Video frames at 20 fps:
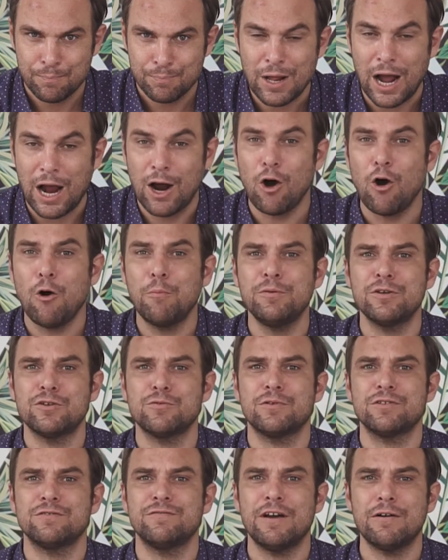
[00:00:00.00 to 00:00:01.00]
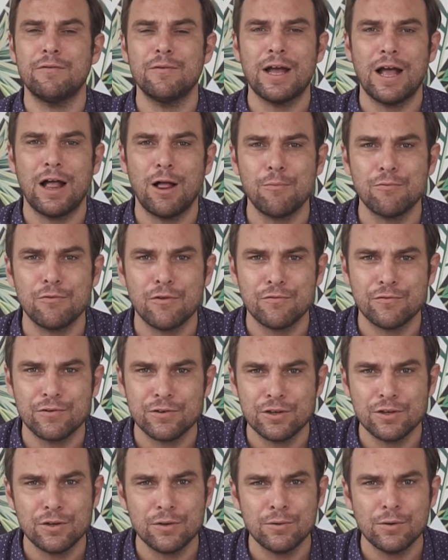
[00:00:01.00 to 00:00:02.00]
Now, I hope this was very helpful for
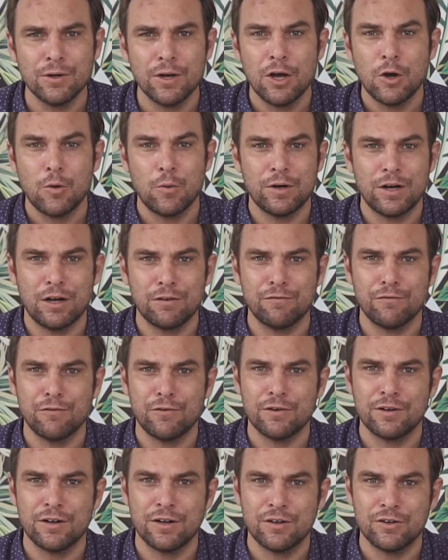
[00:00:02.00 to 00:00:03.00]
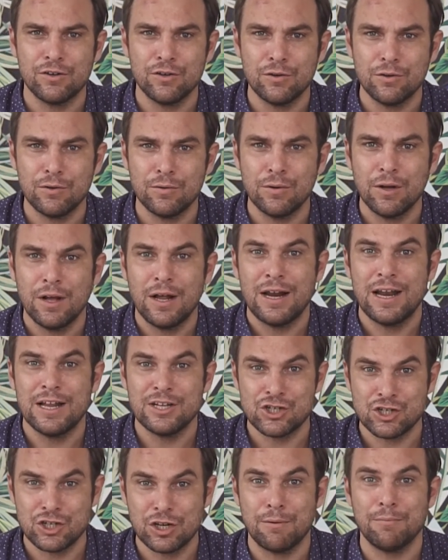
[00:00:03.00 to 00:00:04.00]
you. Without further ado,
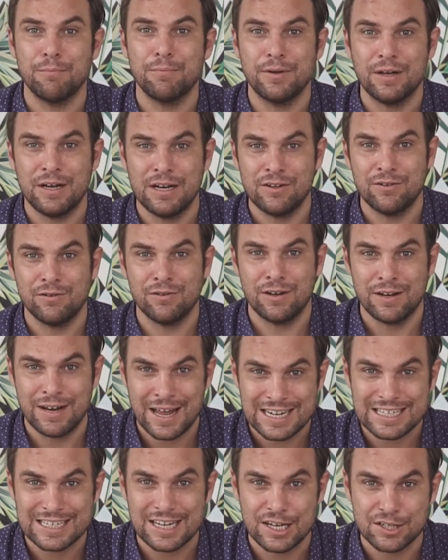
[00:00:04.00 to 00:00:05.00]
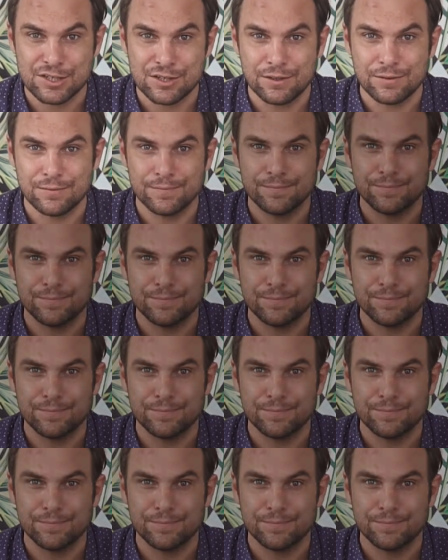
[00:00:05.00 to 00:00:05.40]
let's jump into the next lesson.